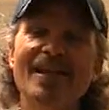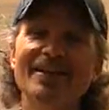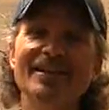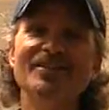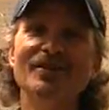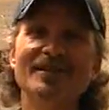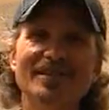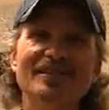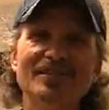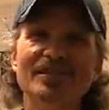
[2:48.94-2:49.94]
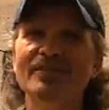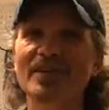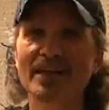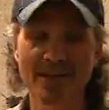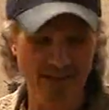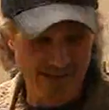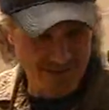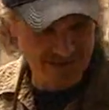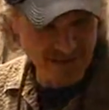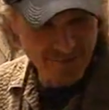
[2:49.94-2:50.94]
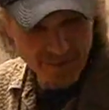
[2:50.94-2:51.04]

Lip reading: not an issue. It's just a funny thing I like to say to